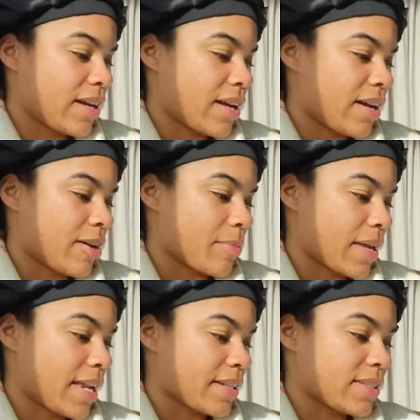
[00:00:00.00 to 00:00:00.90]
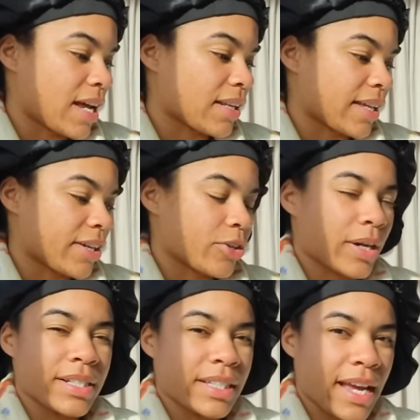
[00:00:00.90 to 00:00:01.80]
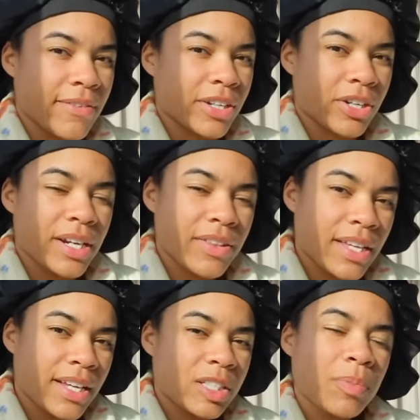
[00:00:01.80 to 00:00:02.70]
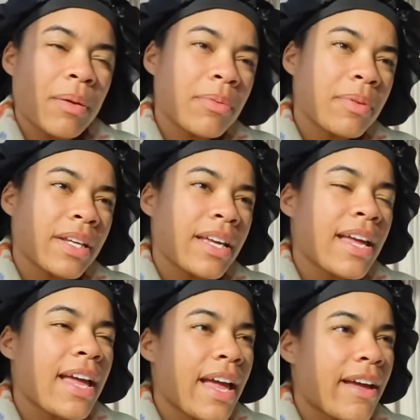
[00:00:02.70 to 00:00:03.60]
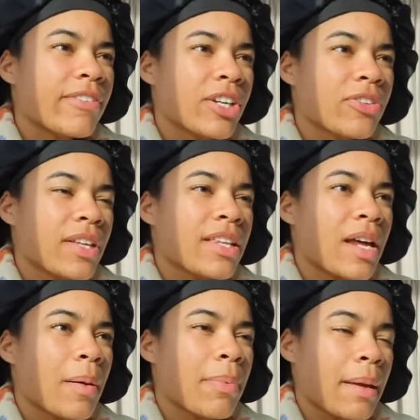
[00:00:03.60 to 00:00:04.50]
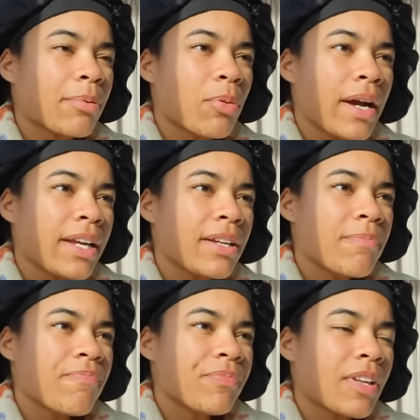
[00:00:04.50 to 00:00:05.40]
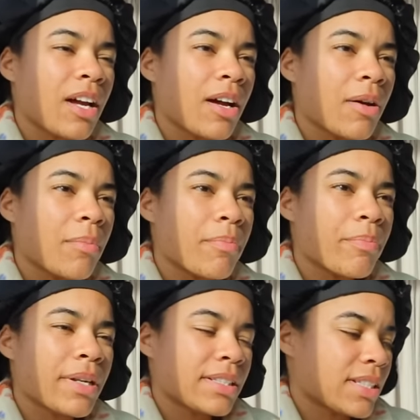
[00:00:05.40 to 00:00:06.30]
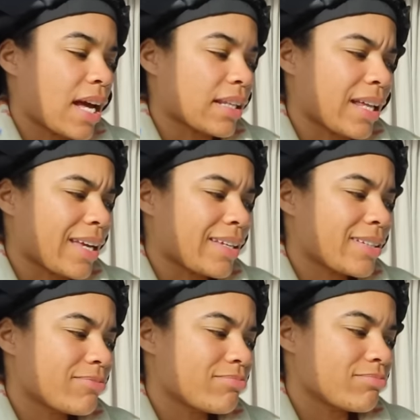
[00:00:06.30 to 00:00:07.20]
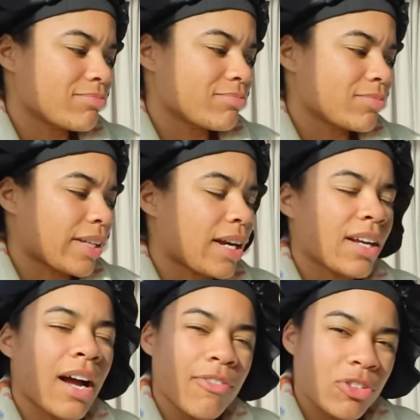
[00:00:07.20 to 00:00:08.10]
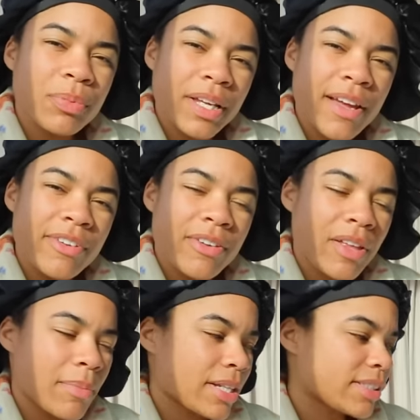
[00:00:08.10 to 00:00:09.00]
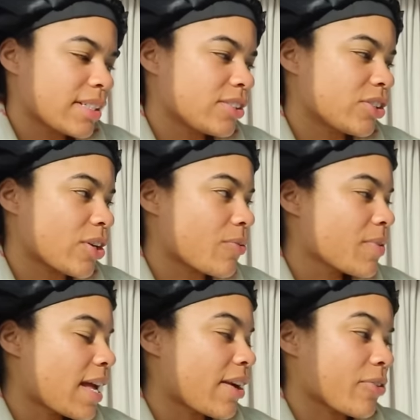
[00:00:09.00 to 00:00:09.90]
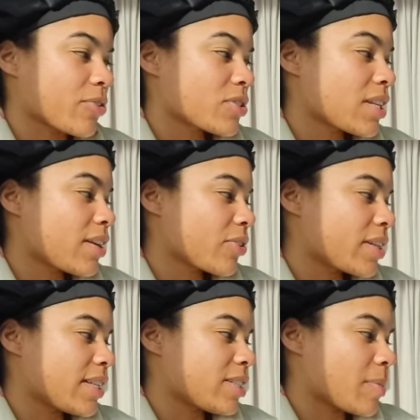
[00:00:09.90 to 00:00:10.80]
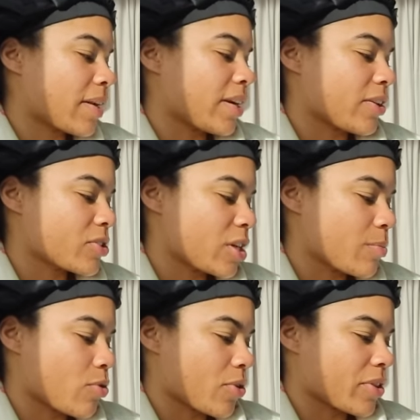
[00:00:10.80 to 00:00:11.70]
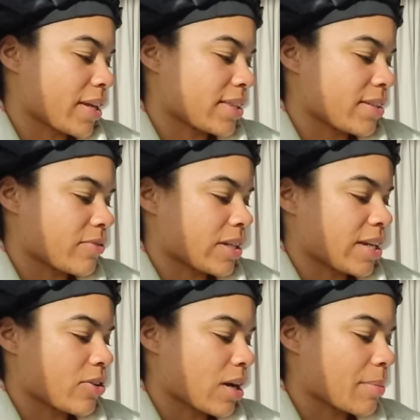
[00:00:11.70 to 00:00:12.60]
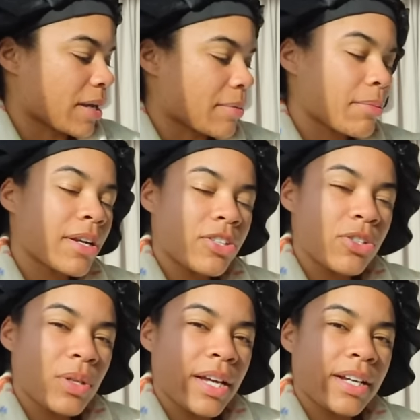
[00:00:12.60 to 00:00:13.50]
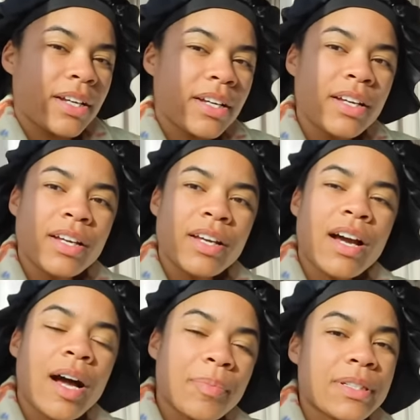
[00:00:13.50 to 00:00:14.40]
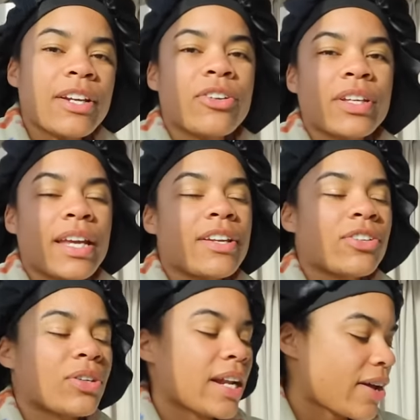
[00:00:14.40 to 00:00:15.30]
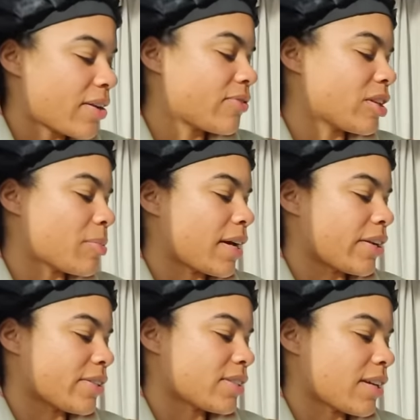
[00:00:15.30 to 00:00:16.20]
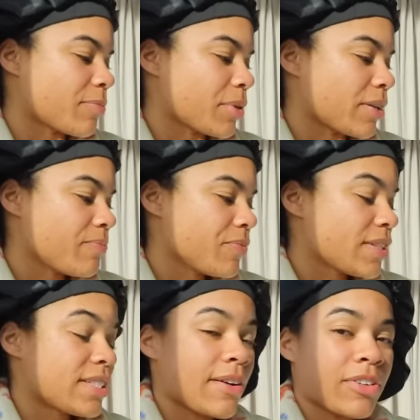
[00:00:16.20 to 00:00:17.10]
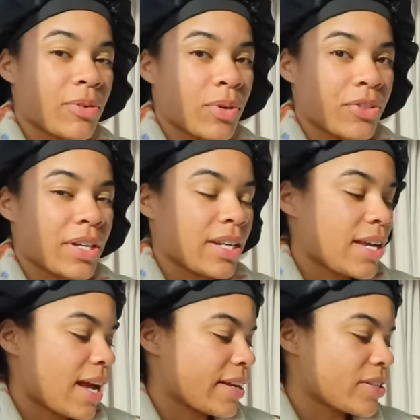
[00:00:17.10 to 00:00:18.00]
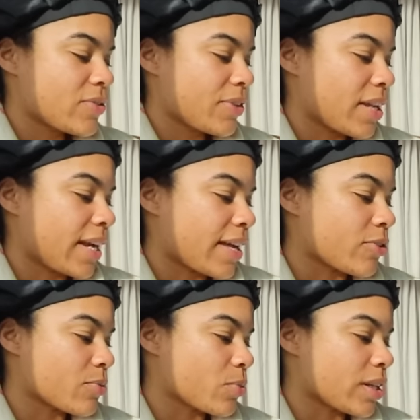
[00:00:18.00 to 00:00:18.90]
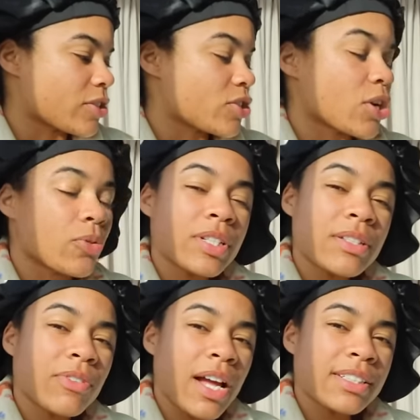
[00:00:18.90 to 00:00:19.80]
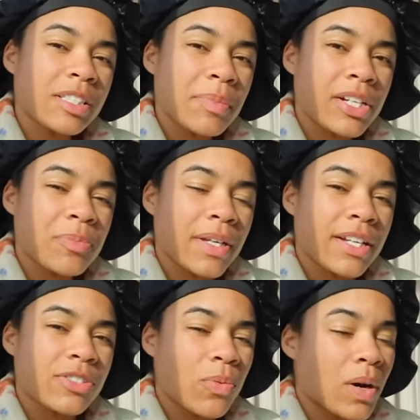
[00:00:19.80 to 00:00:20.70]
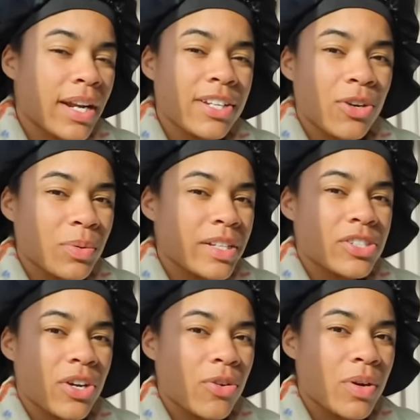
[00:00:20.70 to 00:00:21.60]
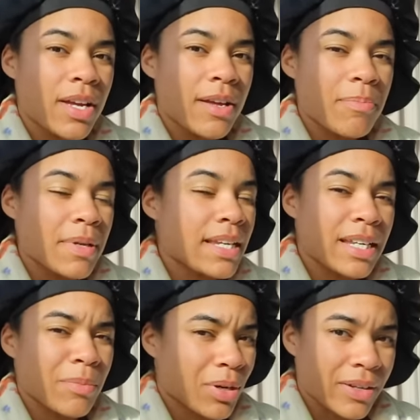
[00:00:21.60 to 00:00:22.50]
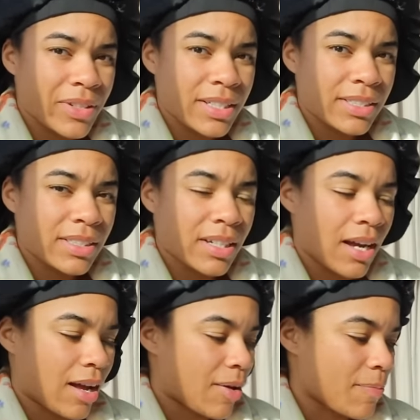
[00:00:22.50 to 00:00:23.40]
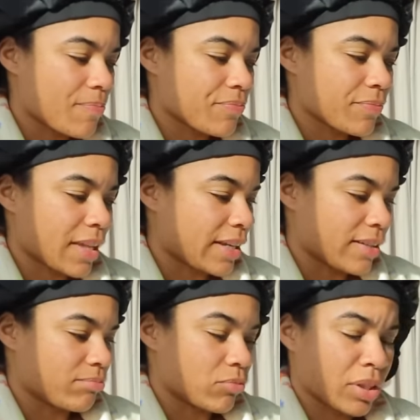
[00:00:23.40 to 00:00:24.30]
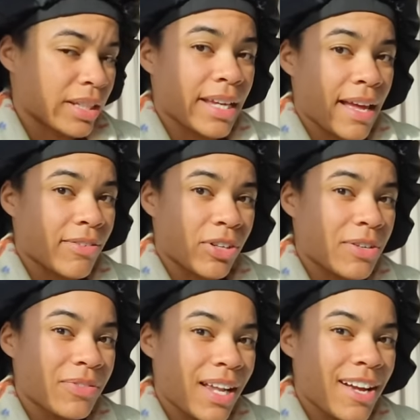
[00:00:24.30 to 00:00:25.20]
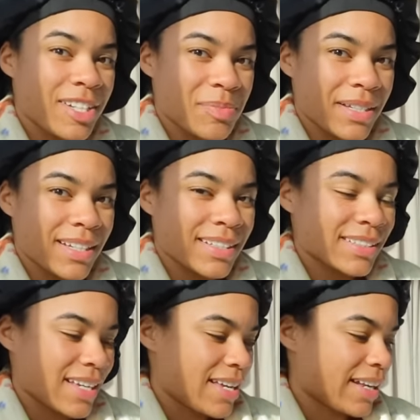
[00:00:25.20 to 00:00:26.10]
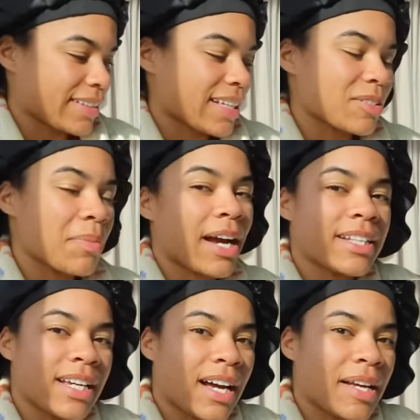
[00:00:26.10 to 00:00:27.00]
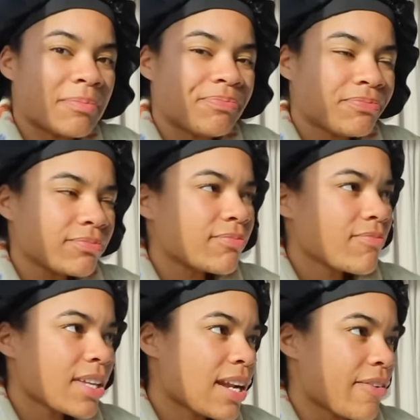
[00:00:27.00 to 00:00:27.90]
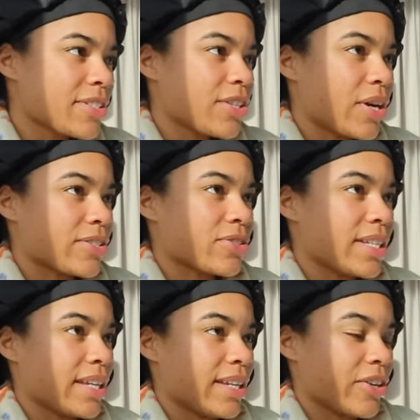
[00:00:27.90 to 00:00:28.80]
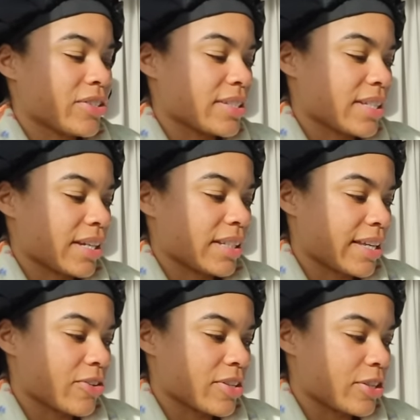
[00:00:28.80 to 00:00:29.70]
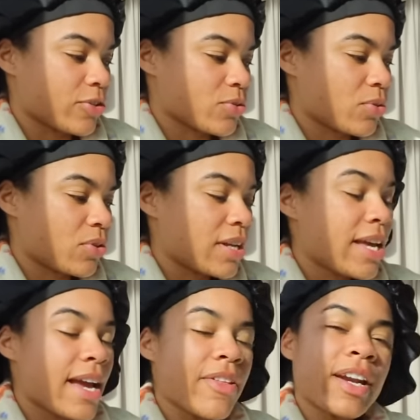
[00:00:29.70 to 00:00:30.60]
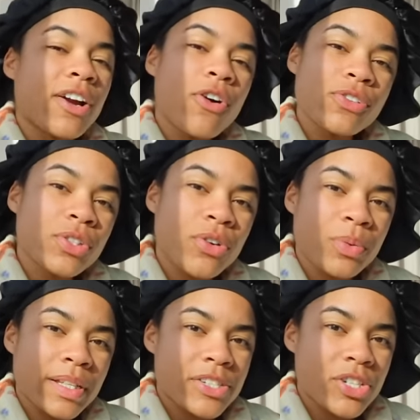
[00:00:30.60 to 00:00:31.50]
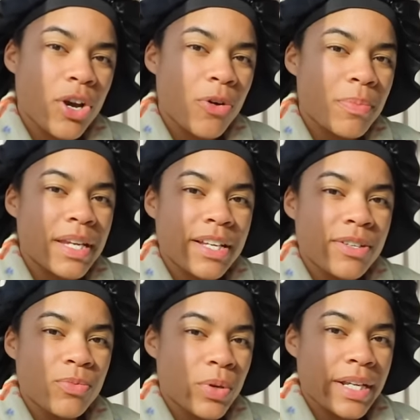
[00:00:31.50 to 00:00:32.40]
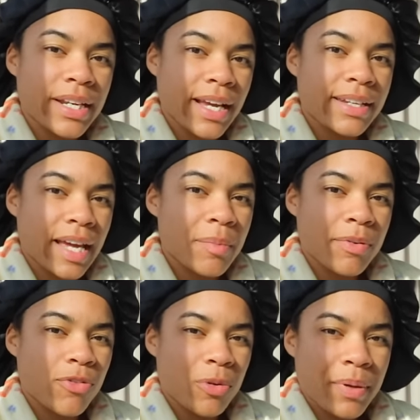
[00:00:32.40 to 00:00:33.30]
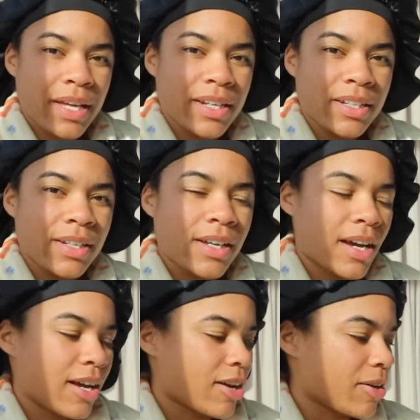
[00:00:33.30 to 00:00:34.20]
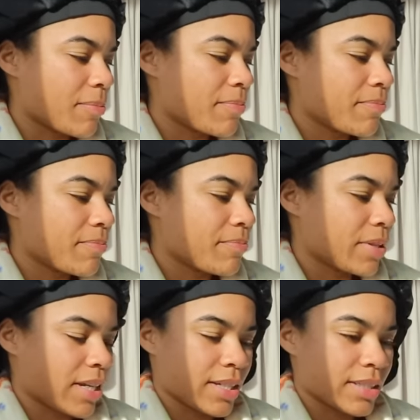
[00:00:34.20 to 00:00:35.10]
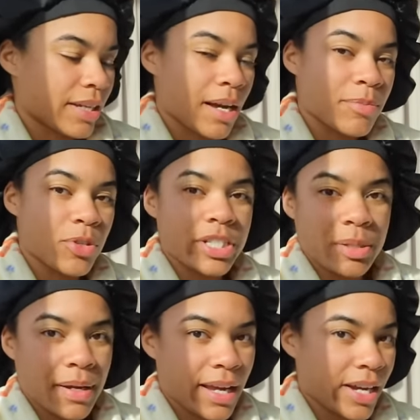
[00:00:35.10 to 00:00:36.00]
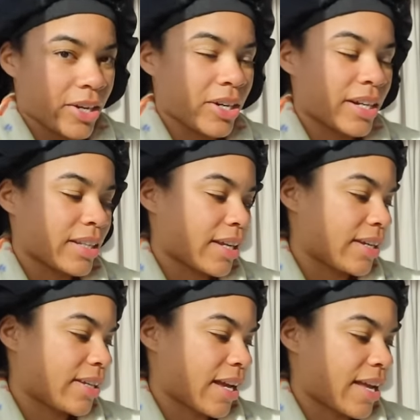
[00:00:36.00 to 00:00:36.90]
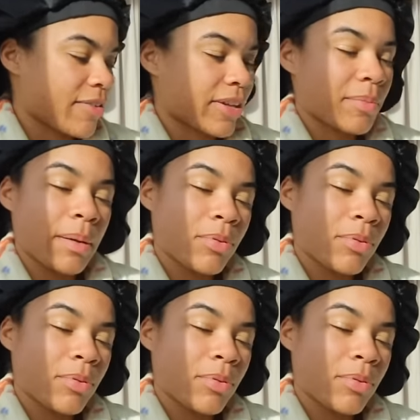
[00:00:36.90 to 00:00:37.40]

Um, and it's not like crazy heavy or anything. It's probably heavier than a white, um, but it's not like like uncomfortably heavy if that makes sense so i don't know there's a ton of great things about it and i'll share more in like the video coming up i'm gonna do like a update on the kindle and how i feel about it and stuff but it's definitely worth it i just feel like i don't really show this in vlogs as much because one i don't really show me eating breakfast um like really ever in vlogs because like that's my time obviously you guys are seeing it here because it's like later than usual and then i also don't really show me reading at night before bed um, because like I'm twisting my hair and like I have like my